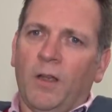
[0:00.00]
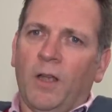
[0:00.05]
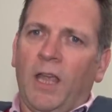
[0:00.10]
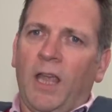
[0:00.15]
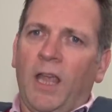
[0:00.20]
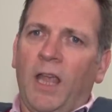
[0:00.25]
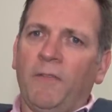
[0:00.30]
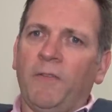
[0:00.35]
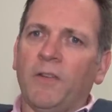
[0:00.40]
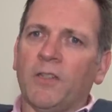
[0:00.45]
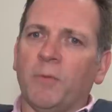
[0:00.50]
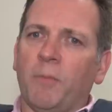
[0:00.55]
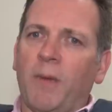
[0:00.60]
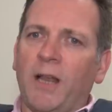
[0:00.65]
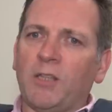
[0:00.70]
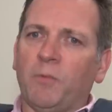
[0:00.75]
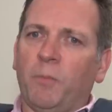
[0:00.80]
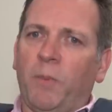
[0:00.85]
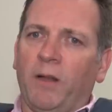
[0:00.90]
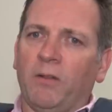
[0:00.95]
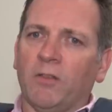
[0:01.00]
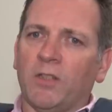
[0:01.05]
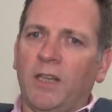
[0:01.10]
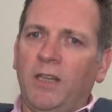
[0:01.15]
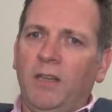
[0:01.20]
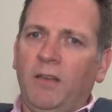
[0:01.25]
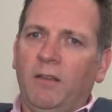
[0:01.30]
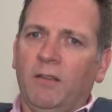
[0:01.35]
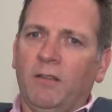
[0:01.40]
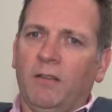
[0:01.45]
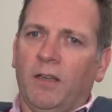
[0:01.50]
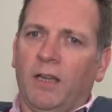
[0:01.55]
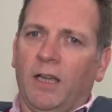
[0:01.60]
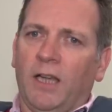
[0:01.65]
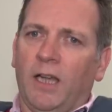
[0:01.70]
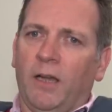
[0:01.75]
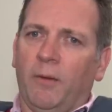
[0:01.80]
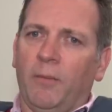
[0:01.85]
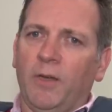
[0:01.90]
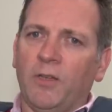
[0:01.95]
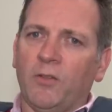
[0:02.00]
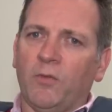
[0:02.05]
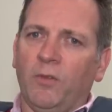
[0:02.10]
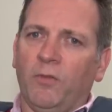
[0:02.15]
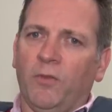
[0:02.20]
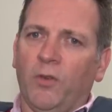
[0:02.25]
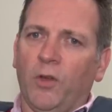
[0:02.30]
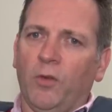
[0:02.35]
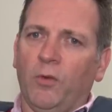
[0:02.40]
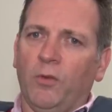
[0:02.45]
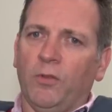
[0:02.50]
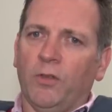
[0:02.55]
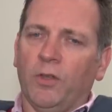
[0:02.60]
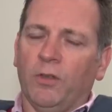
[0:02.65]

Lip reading: If it's a match penalty, it's reviewed